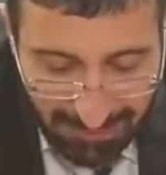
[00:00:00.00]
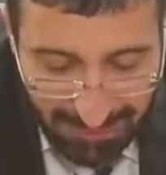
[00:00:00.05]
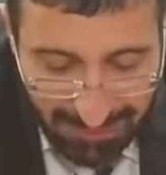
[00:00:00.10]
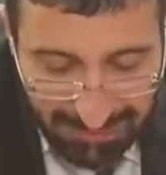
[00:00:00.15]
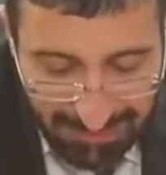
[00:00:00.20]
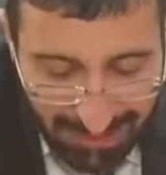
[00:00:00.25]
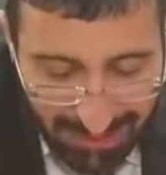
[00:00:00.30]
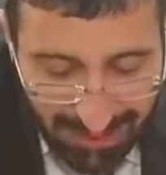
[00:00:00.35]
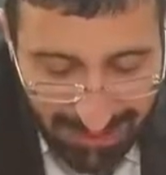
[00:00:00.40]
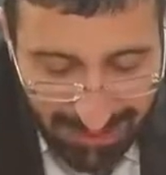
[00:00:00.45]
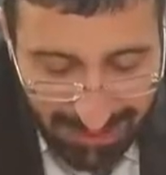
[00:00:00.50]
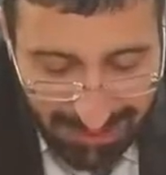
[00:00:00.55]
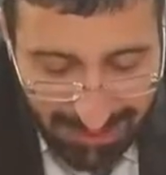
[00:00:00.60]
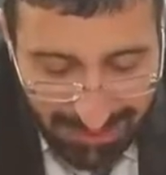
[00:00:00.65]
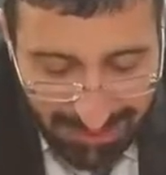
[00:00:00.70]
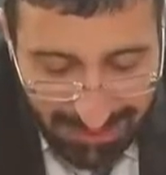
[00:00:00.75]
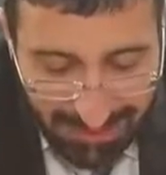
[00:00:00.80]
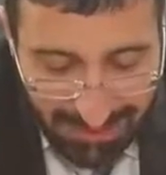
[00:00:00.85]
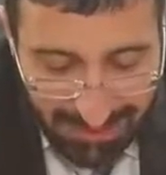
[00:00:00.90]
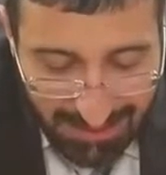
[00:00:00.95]
Kach,
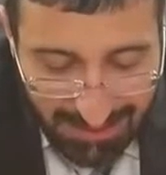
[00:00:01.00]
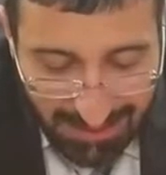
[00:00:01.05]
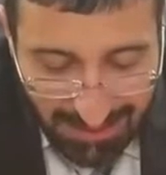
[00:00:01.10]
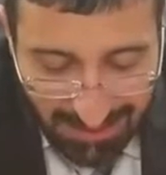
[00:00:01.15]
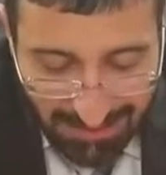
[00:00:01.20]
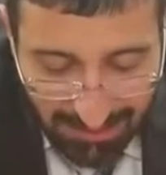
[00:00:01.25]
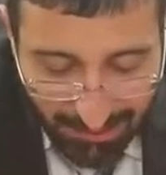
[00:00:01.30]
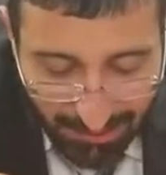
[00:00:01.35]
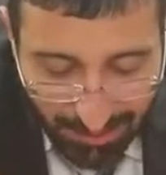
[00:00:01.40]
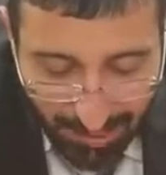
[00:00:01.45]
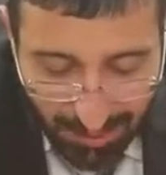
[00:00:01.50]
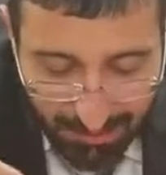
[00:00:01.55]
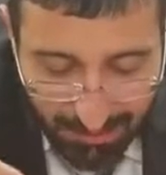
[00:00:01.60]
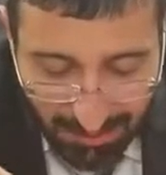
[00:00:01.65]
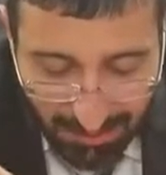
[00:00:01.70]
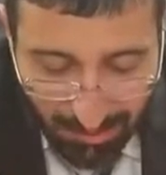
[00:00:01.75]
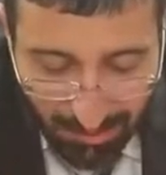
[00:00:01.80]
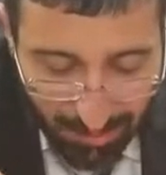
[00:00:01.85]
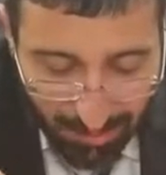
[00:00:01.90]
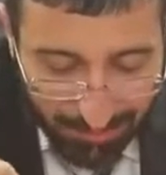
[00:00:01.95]
HaKadosh
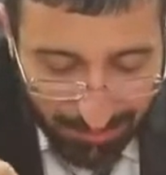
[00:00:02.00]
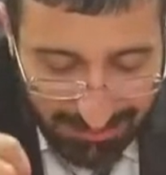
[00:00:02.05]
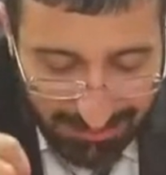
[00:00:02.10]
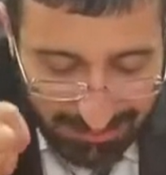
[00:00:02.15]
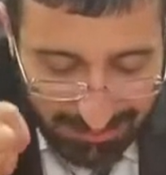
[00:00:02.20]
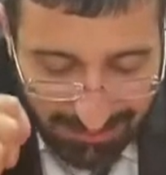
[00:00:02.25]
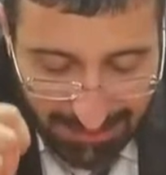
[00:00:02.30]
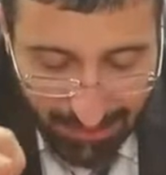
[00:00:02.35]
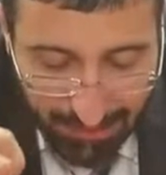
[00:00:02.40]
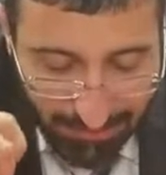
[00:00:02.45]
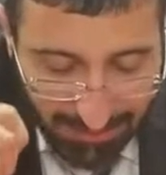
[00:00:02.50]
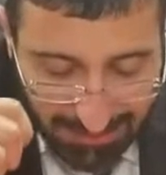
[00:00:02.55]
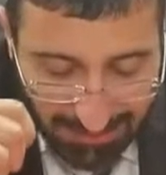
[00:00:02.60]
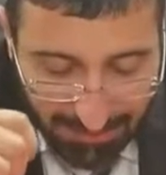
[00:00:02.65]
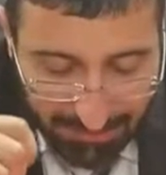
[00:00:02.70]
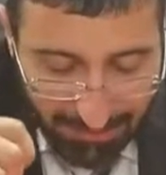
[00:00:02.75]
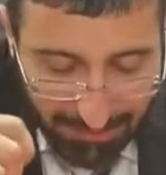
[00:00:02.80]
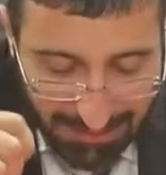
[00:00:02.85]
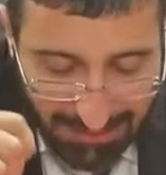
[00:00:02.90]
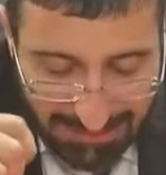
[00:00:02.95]
Baruch Hu medaleg
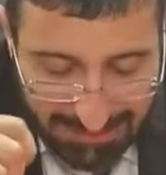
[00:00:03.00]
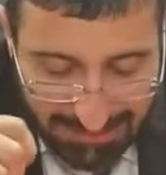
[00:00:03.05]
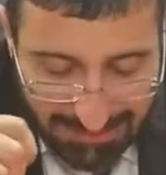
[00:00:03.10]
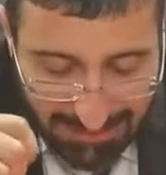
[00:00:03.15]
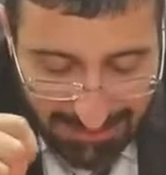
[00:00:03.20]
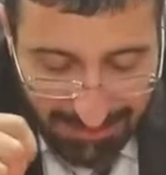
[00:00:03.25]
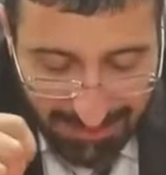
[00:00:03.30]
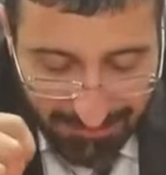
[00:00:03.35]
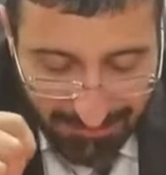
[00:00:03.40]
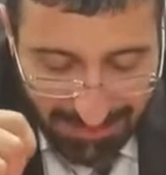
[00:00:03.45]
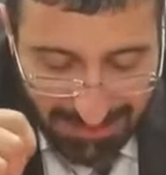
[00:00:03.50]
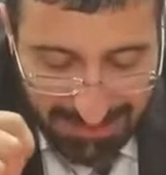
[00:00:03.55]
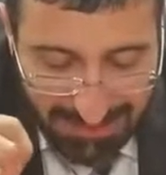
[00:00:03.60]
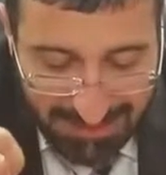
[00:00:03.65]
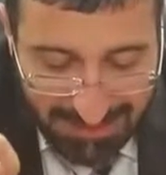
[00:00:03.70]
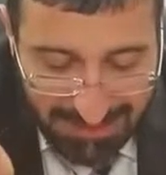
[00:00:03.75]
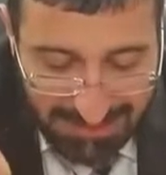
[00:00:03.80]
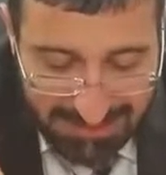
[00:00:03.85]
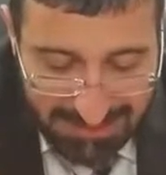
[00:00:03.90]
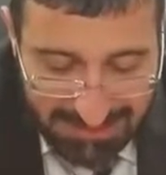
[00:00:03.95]
umekapetz
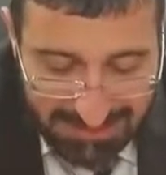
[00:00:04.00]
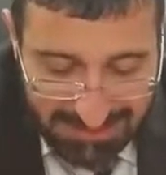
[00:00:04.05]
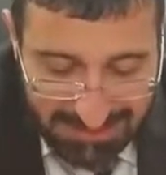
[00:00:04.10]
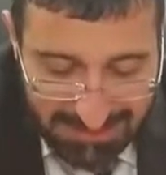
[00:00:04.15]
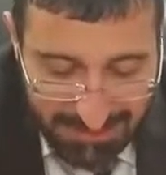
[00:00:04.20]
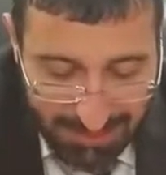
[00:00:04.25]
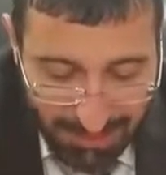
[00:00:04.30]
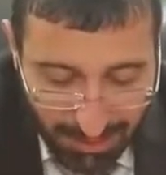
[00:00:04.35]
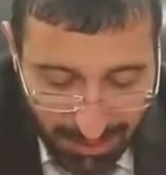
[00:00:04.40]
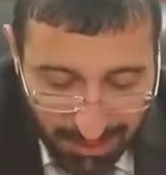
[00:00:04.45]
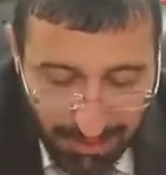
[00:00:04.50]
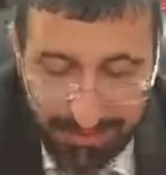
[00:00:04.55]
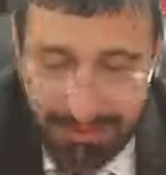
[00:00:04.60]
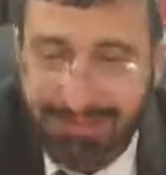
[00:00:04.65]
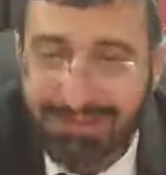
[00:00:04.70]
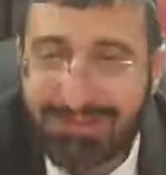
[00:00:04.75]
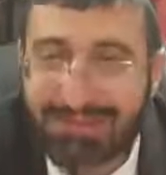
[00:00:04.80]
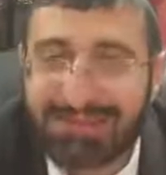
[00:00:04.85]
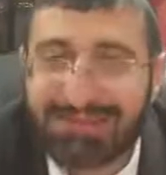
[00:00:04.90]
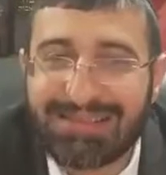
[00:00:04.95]
mikneset zo
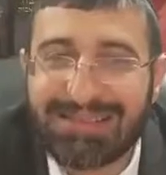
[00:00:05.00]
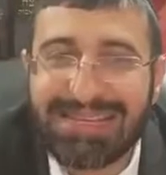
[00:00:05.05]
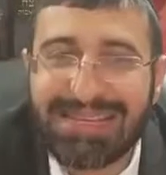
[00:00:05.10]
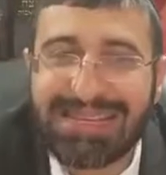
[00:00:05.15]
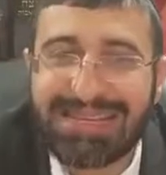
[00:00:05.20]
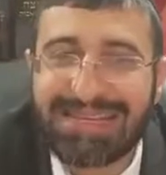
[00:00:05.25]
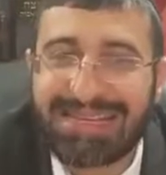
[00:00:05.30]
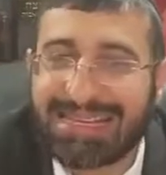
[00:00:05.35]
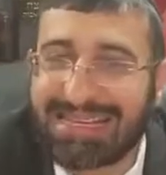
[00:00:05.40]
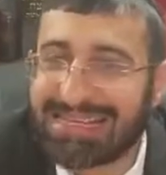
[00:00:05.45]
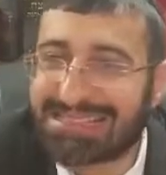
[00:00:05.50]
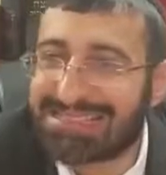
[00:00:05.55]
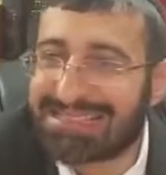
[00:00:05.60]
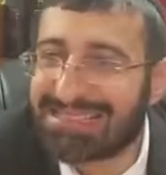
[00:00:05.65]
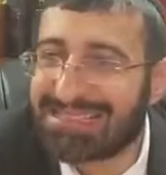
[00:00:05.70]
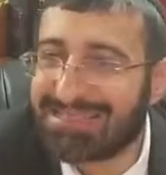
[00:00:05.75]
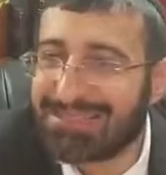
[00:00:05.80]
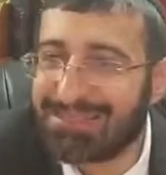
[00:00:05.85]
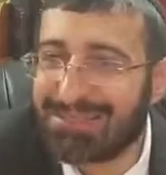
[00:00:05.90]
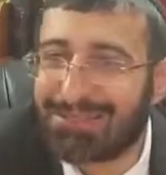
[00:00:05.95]

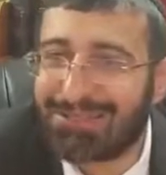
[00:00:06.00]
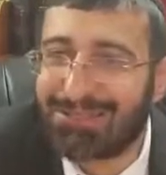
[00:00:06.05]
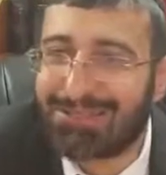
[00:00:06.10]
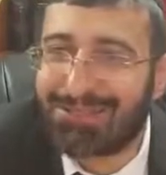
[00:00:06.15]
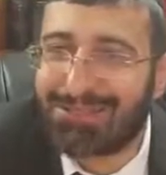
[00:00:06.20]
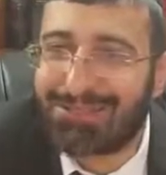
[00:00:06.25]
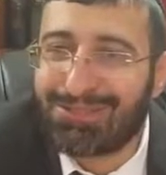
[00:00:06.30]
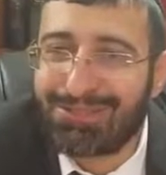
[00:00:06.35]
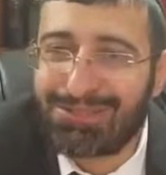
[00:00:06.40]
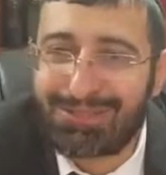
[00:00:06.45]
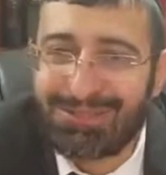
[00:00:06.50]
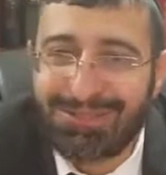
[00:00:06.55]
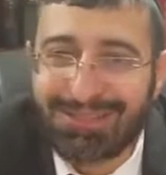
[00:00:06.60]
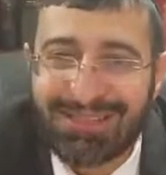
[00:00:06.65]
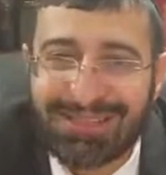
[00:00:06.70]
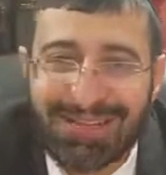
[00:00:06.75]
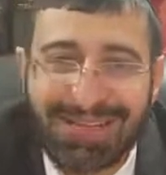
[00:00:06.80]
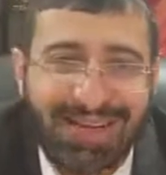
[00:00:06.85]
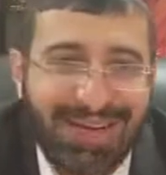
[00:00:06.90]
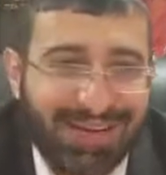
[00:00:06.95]
lekneset zo.
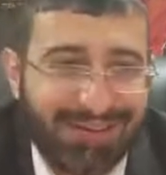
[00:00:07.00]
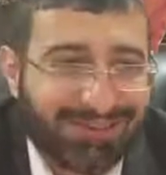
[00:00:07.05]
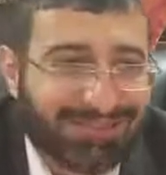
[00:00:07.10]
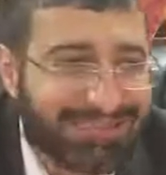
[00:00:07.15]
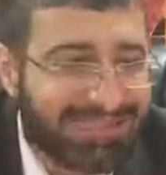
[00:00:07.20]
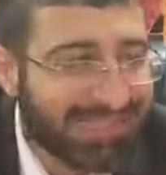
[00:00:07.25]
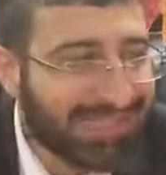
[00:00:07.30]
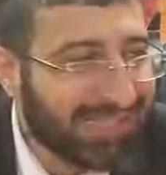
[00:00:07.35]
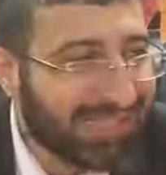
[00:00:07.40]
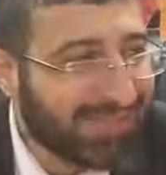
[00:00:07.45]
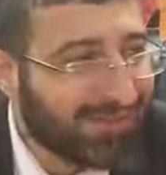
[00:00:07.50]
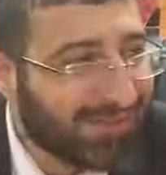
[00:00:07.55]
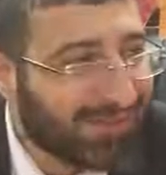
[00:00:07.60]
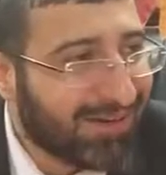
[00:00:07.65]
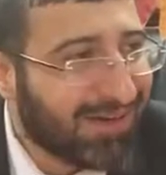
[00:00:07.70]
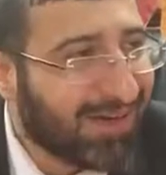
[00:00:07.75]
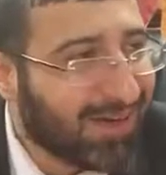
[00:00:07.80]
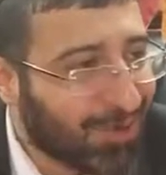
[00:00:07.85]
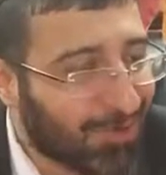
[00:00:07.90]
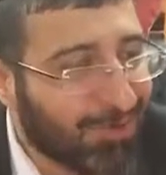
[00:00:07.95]
How deer
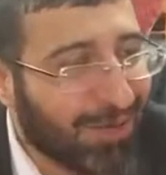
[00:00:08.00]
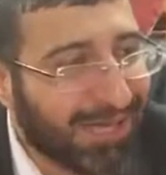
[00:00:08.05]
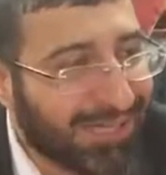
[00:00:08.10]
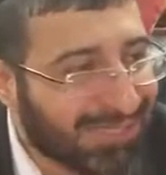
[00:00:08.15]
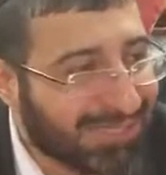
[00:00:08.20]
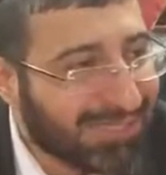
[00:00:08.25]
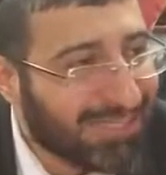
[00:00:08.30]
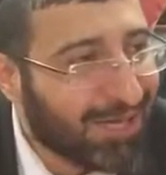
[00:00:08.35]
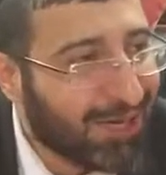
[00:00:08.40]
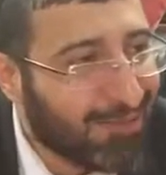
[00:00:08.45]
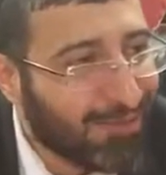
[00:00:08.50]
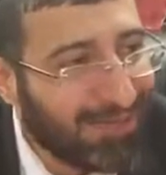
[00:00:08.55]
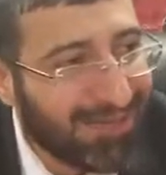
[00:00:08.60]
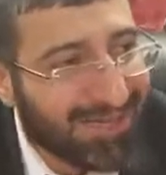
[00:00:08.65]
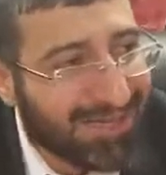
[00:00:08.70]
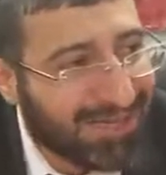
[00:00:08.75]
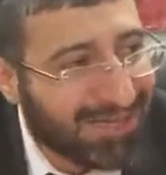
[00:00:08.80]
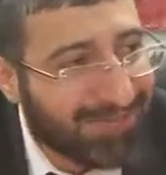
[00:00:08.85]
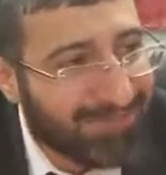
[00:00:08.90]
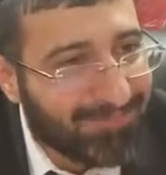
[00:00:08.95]
runs
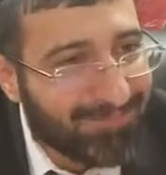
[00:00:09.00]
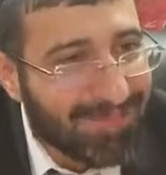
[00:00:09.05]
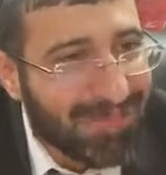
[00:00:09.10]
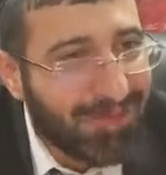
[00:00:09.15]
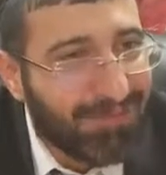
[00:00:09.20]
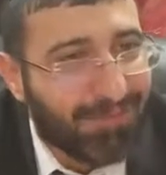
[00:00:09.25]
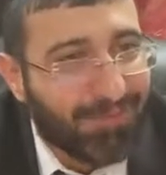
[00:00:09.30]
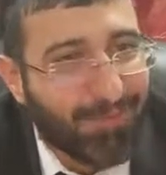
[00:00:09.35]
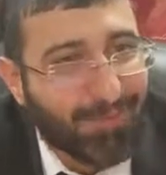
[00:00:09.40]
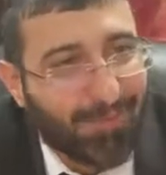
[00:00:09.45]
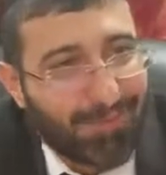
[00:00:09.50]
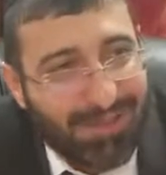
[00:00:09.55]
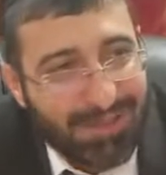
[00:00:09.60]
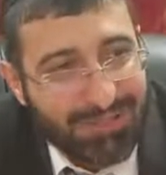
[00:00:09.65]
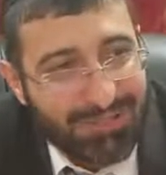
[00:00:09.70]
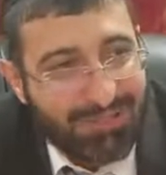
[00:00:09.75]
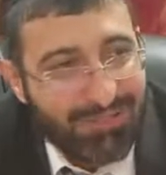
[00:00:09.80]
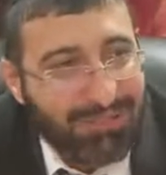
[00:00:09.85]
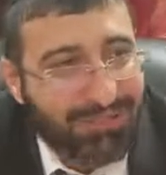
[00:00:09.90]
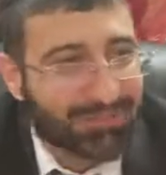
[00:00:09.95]
away from
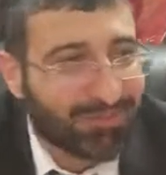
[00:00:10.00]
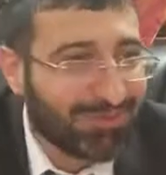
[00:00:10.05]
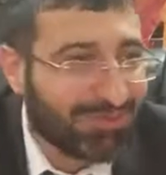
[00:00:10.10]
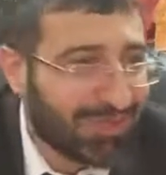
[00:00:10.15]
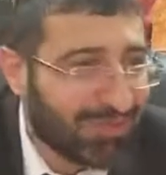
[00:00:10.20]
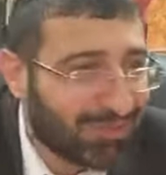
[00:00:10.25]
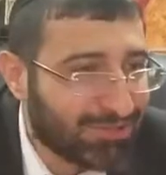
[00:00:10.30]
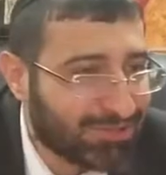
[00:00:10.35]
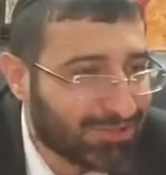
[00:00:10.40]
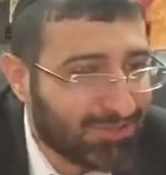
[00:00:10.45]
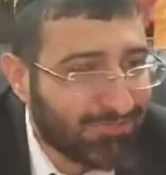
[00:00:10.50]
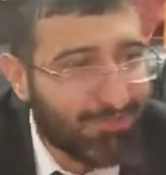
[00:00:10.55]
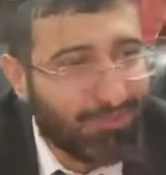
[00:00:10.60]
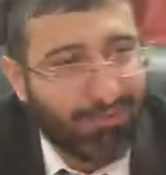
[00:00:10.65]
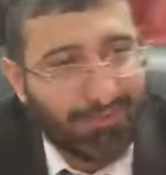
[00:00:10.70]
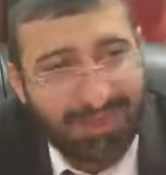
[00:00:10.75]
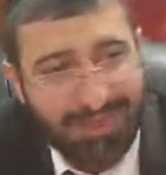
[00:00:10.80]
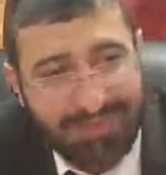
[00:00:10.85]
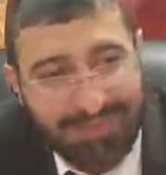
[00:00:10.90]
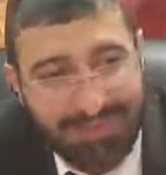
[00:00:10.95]
one tree to another tree,
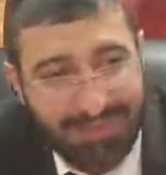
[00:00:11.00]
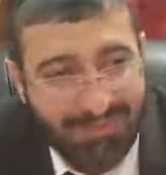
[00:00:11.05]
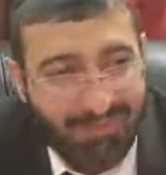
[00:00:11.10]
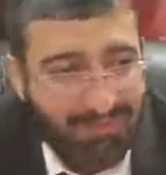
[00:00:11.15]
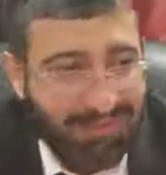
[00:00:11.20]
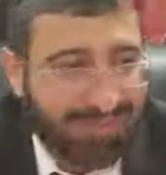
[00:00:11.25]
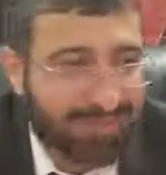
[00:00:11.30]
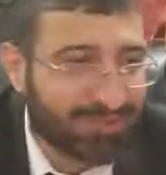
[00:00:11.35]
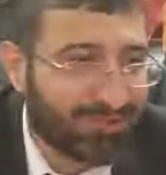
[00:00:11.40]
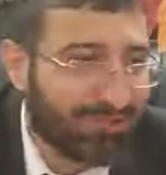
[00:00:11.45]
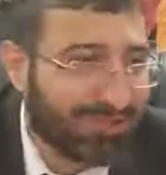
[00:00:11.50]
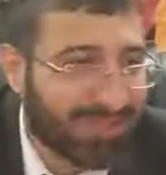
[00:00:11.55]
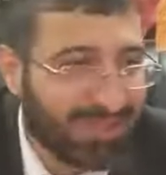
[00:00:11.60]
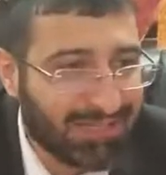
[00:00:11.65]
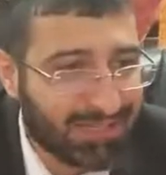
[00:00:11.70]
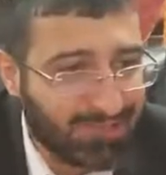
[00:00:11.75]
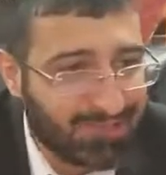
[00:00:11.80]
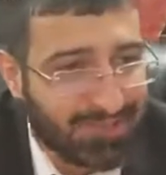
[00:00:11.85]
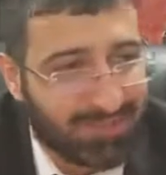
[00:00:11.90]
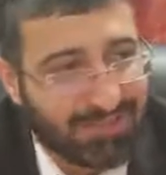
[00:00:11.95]
from one fence to
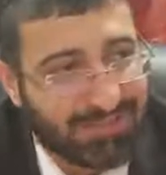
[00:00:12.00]
another